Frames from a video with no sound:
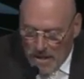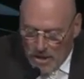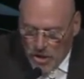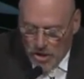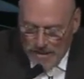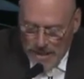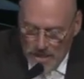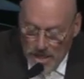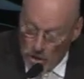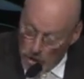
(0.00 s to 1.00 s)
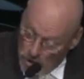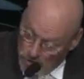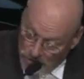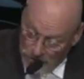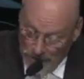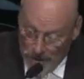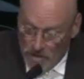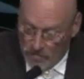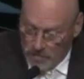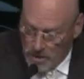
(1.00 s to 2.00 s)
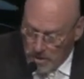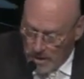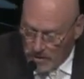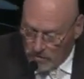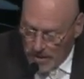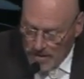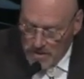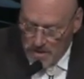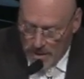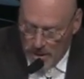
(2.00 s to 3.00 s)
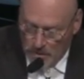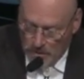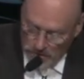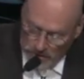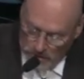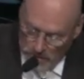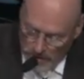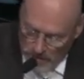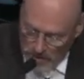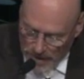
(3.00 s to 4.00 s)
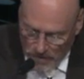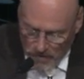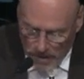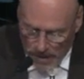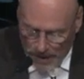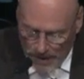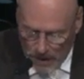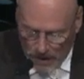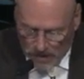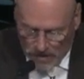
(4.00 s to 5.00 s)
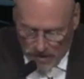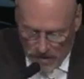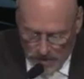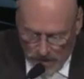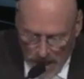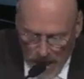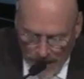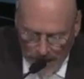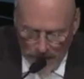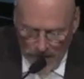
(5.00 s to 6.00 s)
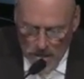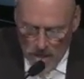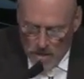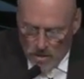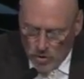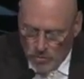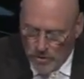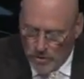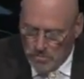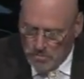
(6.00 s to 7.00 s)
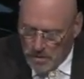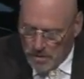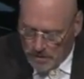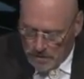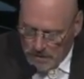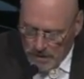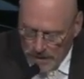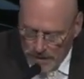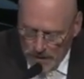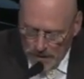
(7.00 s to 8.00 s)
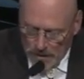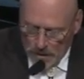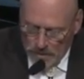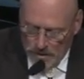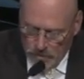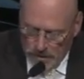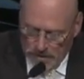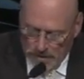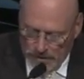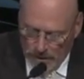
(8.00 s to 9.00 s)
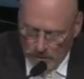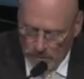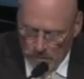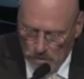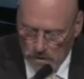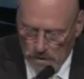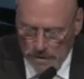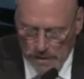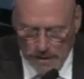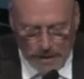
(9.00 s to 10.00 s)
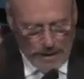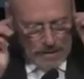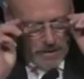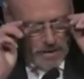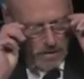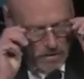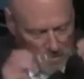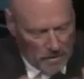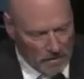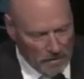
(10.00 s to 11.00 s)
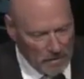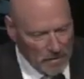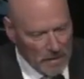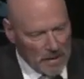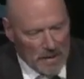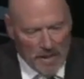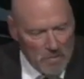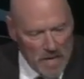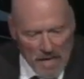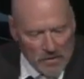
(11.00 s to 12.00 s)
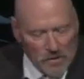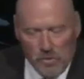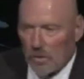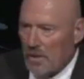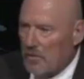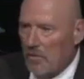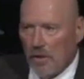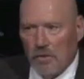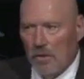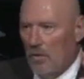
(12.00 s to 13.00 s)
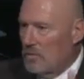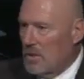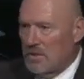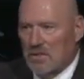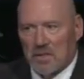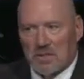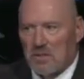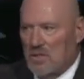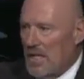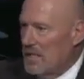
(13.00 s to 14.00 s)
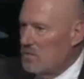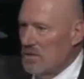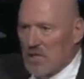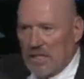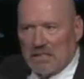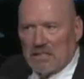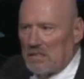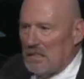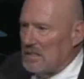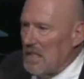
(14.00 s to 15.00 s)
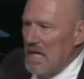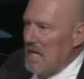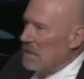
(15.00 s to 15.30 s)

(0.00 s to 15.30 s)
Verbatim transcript: shed on the earth, from the blood of righteous Abel to the blood of Zechariah, the son of Berechiah, whom you murdered between the temple and the altar. And in Matthew 23, you know it, brothers and sisters, that's where Jesus just